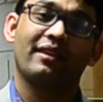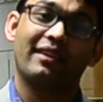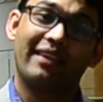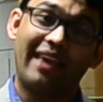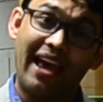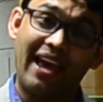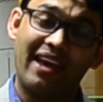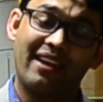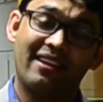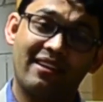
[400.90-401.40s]

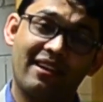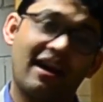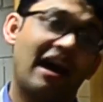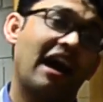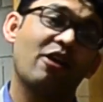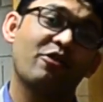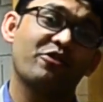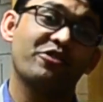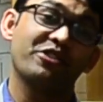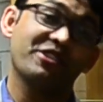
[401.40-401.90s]
Can
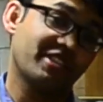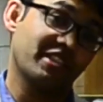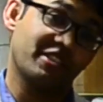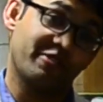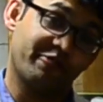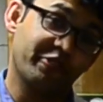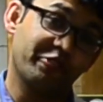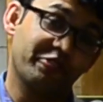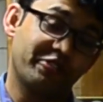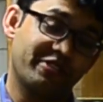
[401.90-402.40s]
our
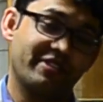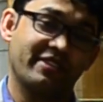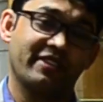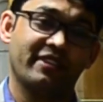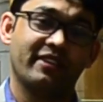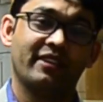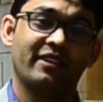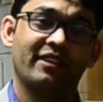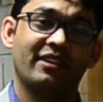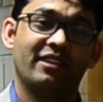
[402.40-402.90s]
research
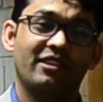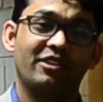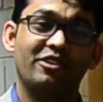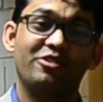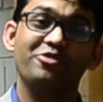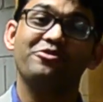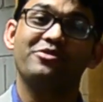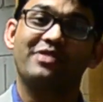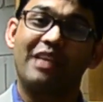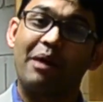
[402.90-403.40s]
fruits
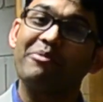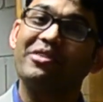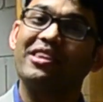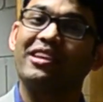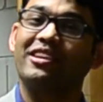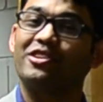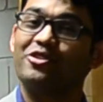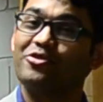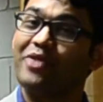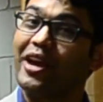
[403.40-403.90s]
do
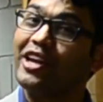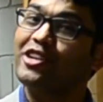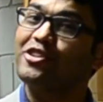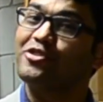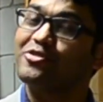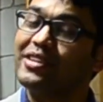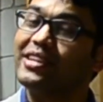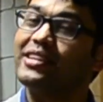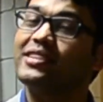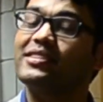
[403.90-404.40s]
something to aid
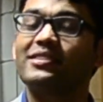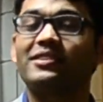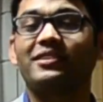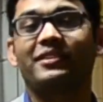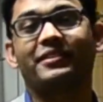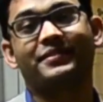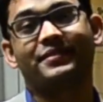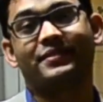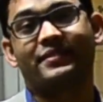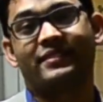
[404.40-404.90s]
to this?